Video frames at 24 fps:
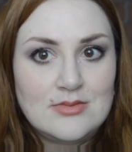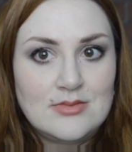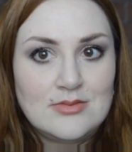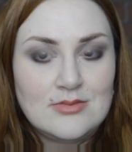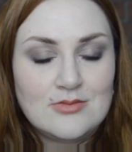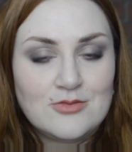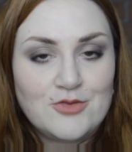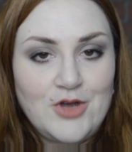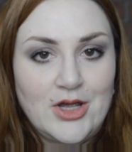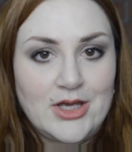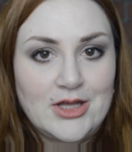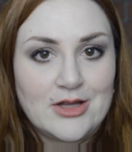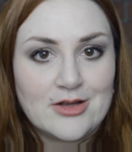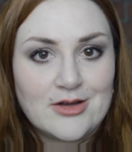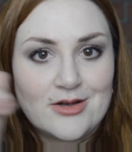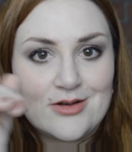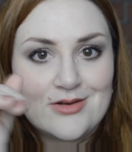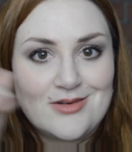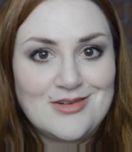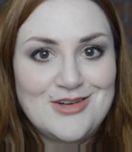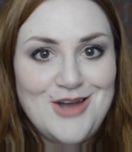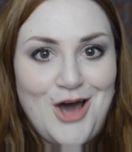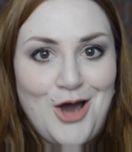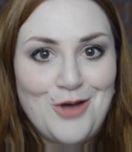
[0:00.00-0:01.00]
regular,
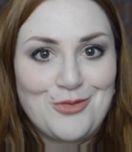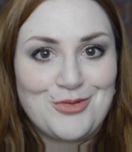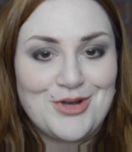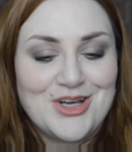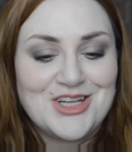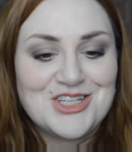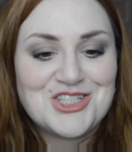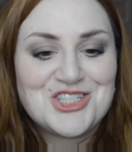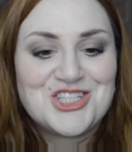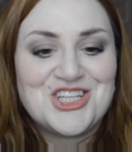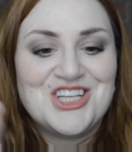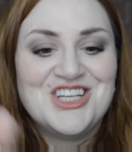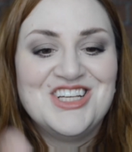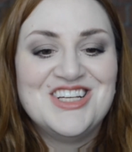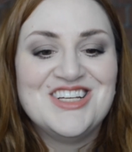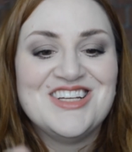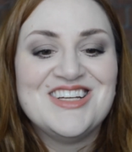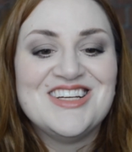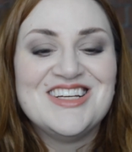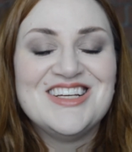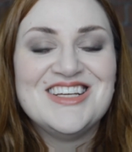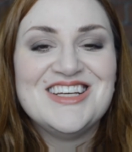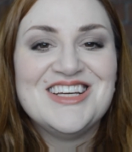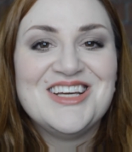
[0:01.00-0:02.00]
not rich,
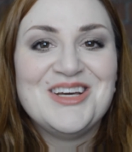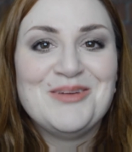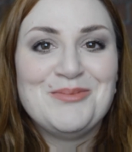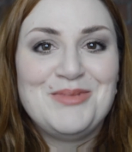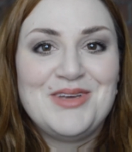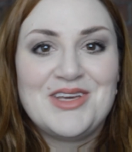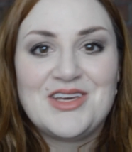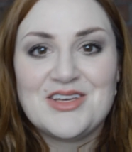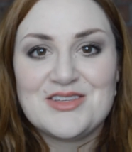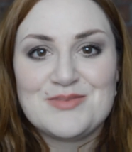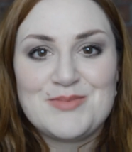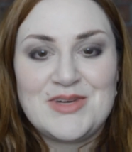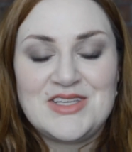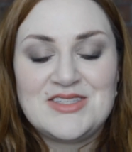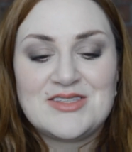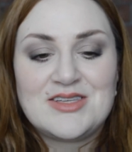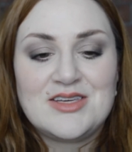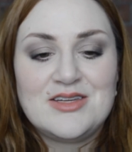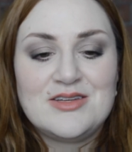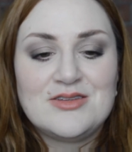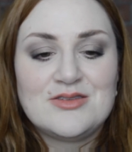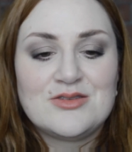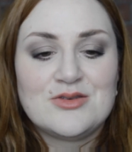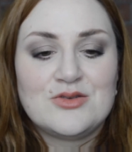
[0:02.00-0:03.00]
because my
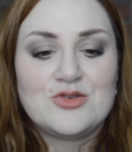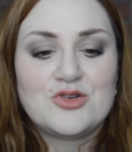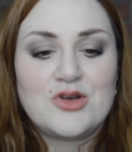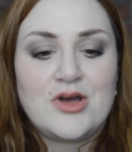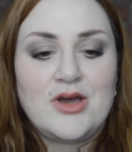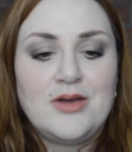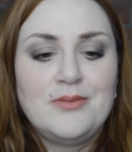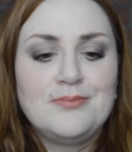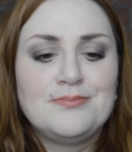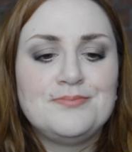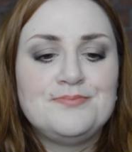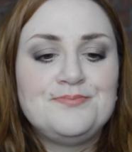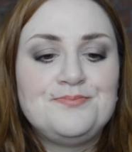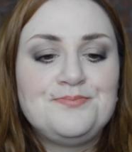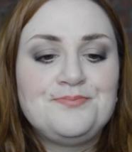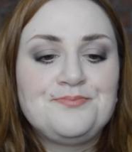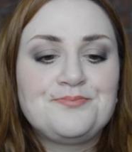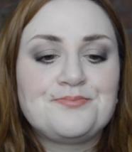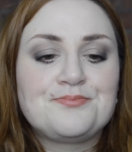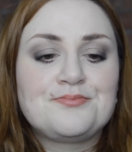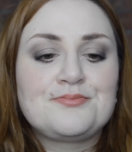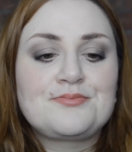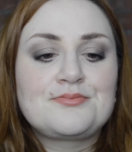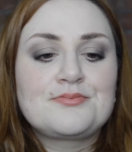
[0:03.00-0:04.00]
skin is so dry.
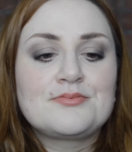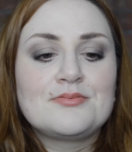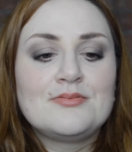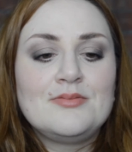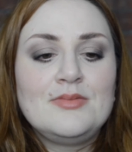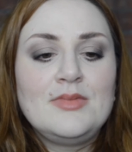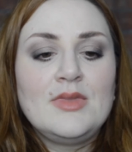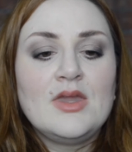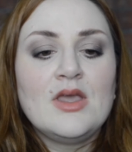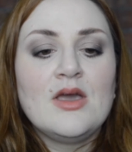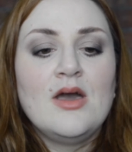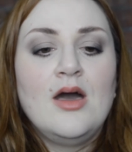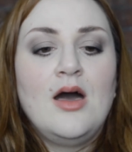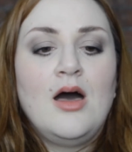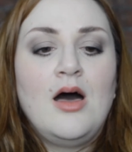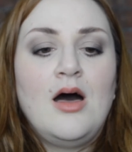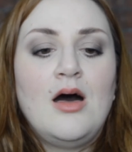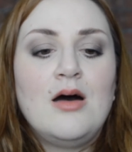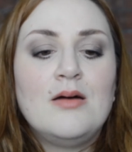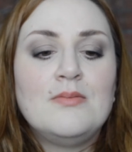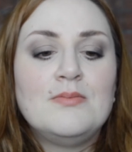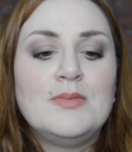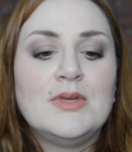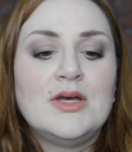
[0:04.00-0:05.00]

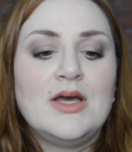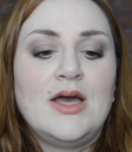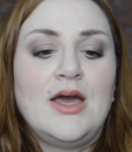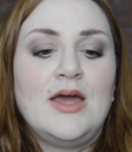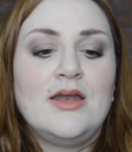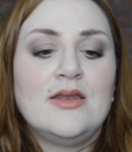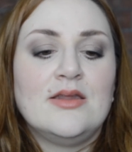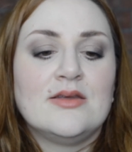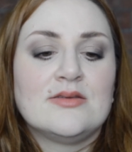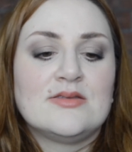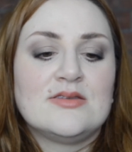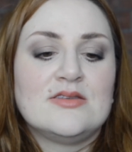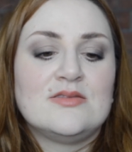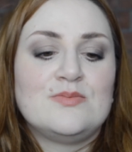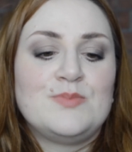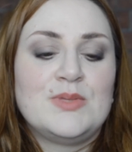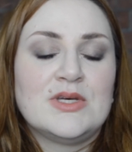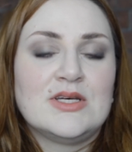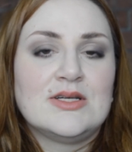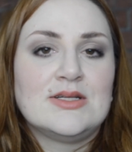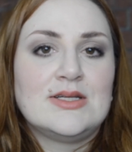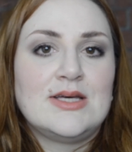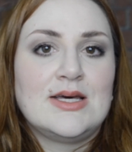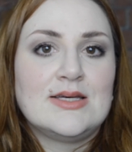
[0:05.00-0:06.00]
And this is
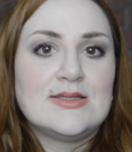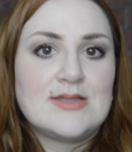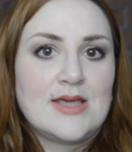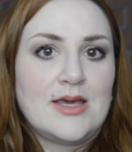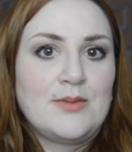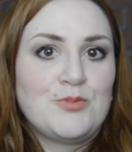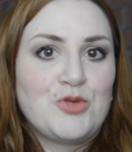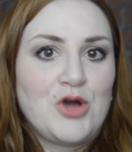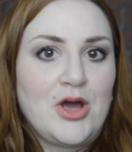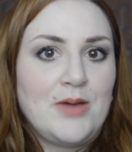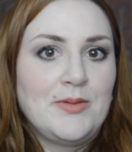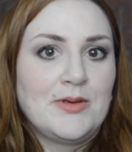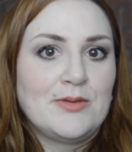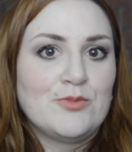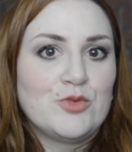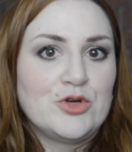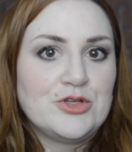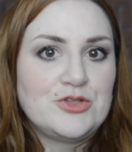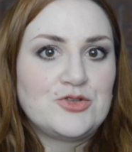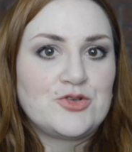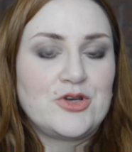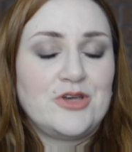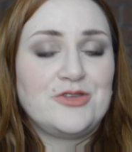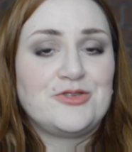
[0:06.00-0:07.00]
billed as a priming
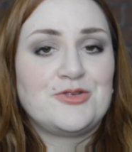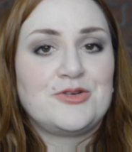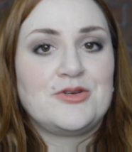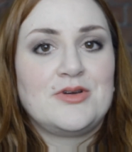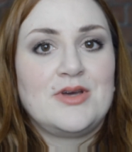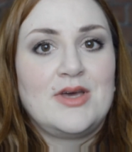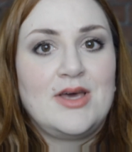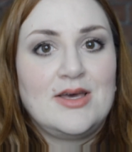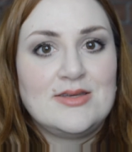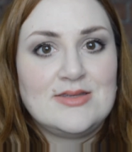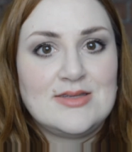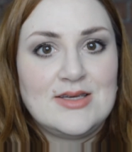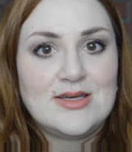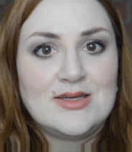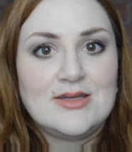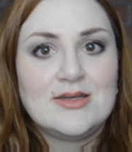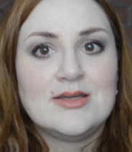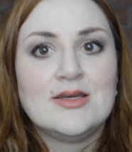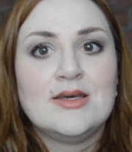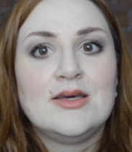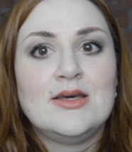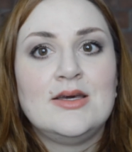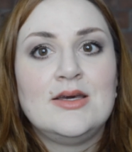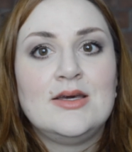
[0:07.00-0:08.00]
moisturizer, as in
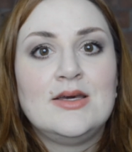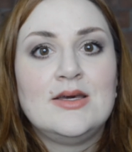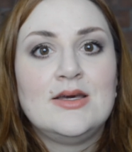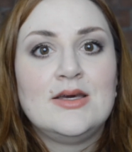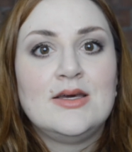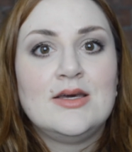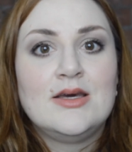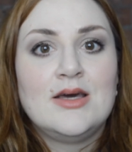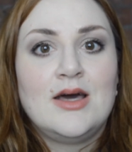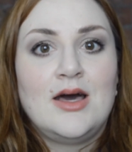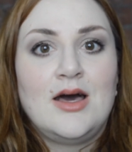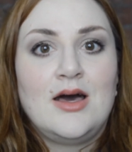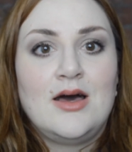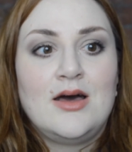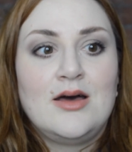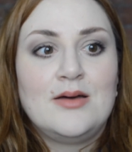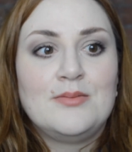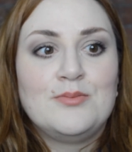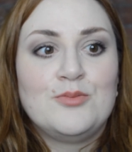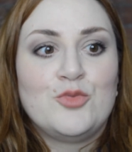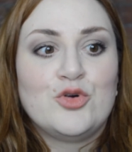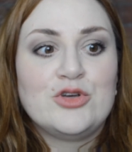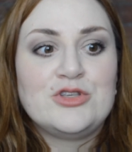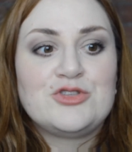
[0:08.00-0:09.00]

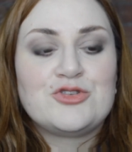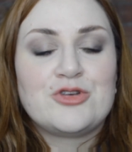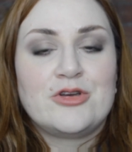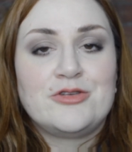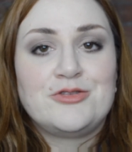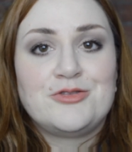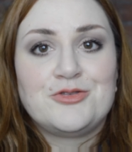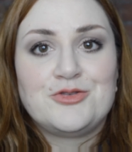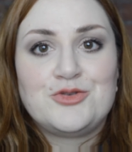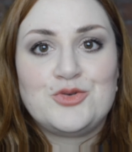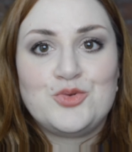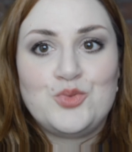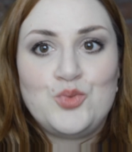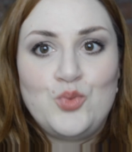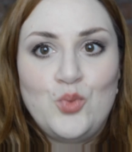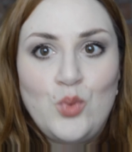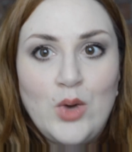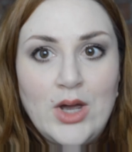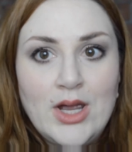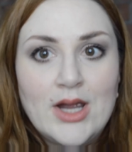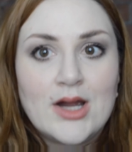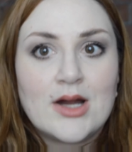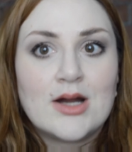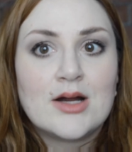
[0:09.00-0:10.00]
moisturizer to
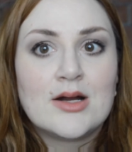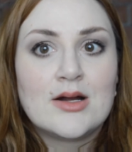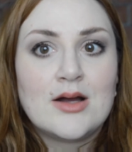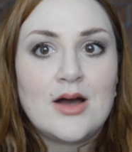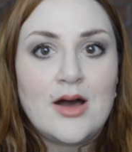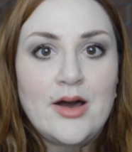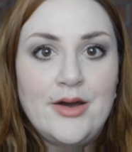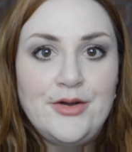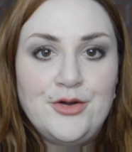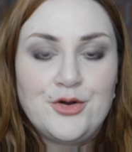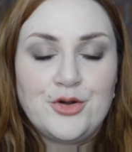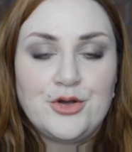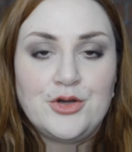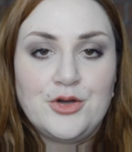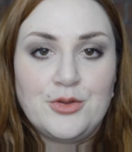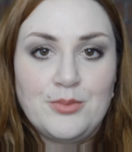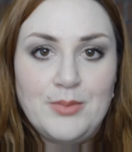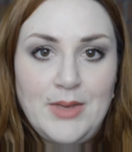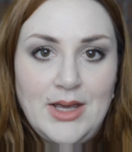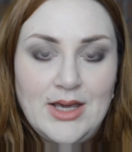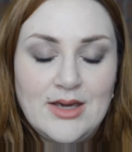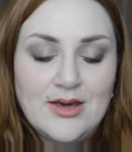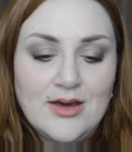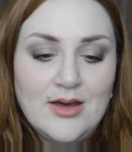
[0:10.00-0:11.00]
wear under your
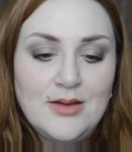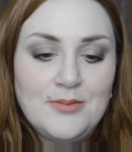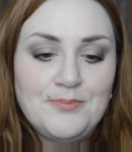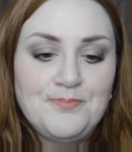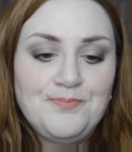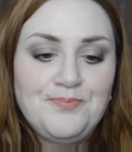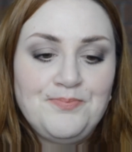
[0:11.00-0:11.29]
makeup.